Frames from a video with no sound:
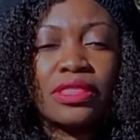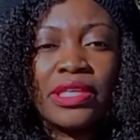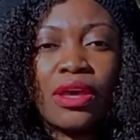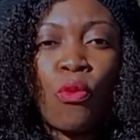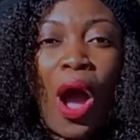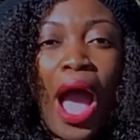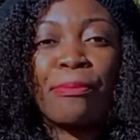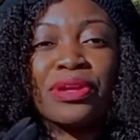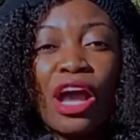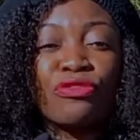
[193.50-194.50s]
what
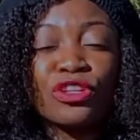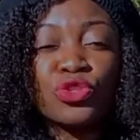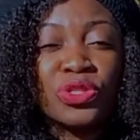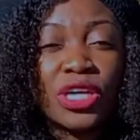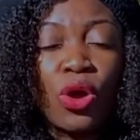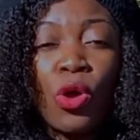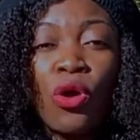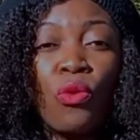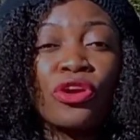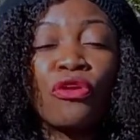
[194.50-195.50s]
happened our first winter
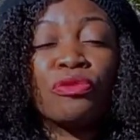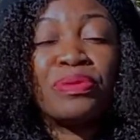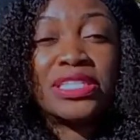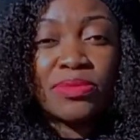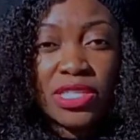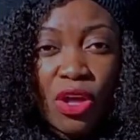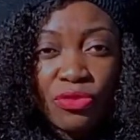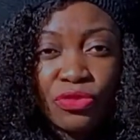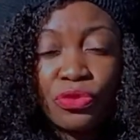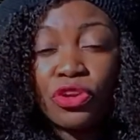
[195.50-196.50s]
will not repeat itself.
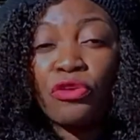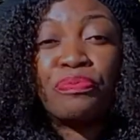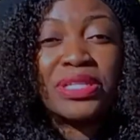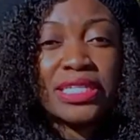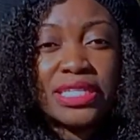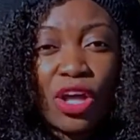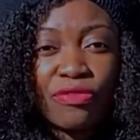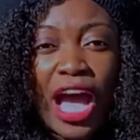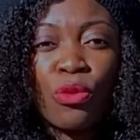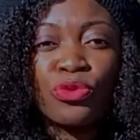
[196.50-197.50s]

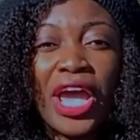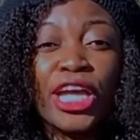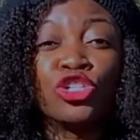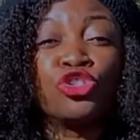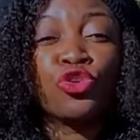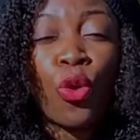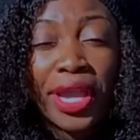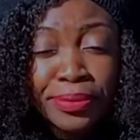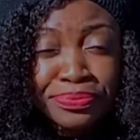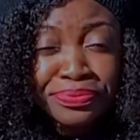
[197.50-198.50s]
How would enjoy,
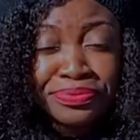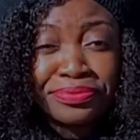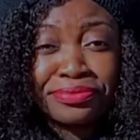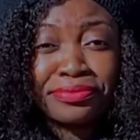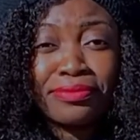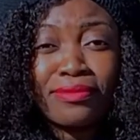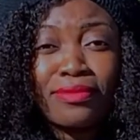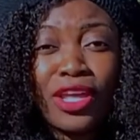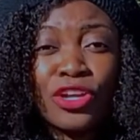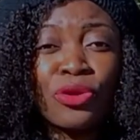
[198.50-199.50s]

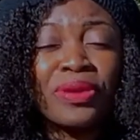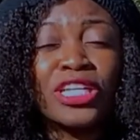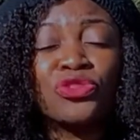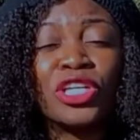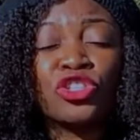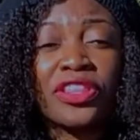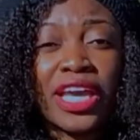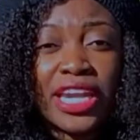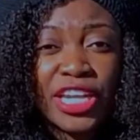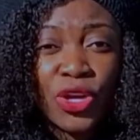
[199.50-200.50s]
begin to enjoy the
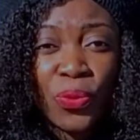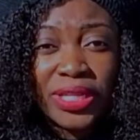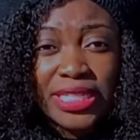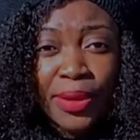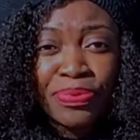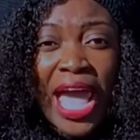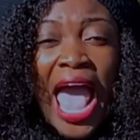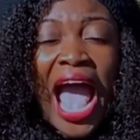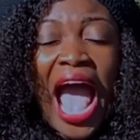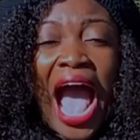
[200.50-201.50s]
Canadian winter.
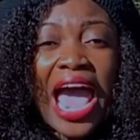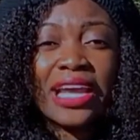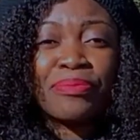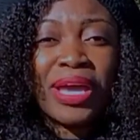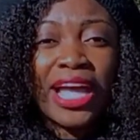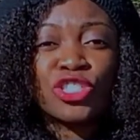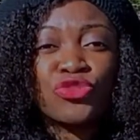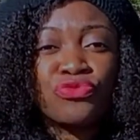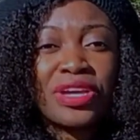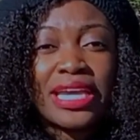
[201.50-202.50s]
And I began to
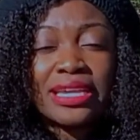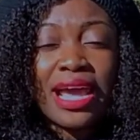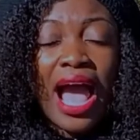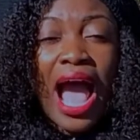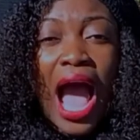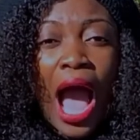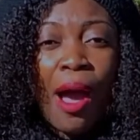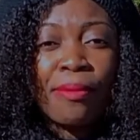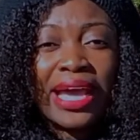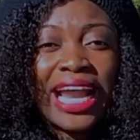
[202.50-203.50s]
read
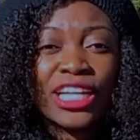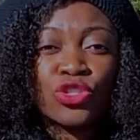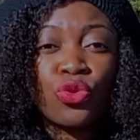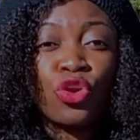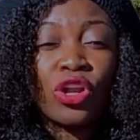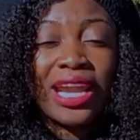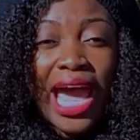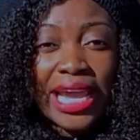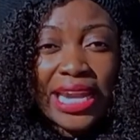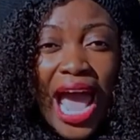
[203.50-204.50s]
an article
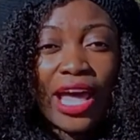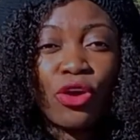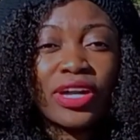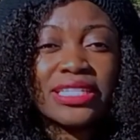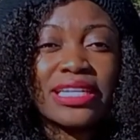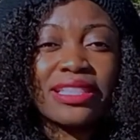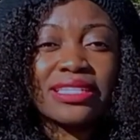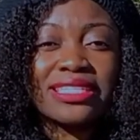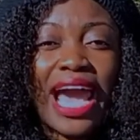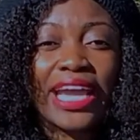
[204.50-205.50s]
online, and honestly, the
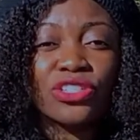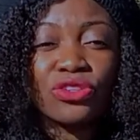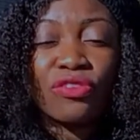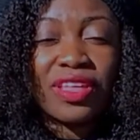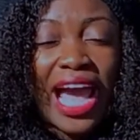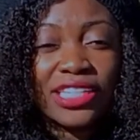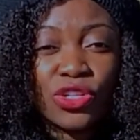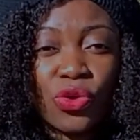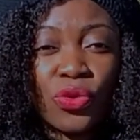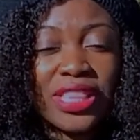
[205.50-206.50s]
title of that
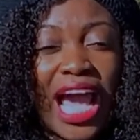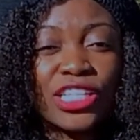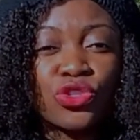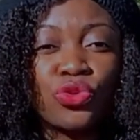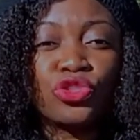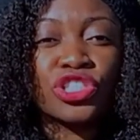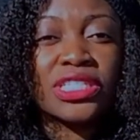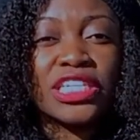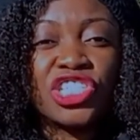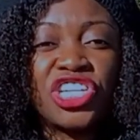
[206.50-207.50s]
article
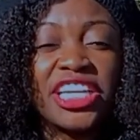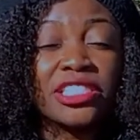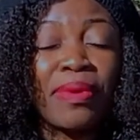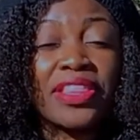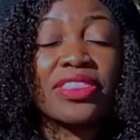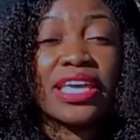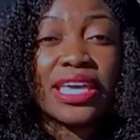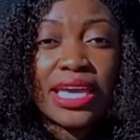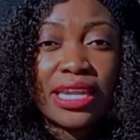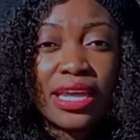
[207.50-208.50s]
it changed my
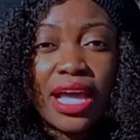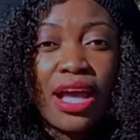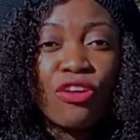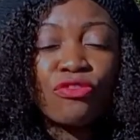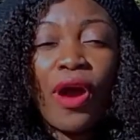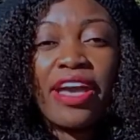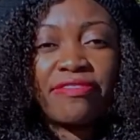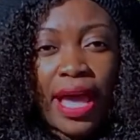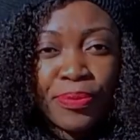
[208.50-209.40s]
thinking forever.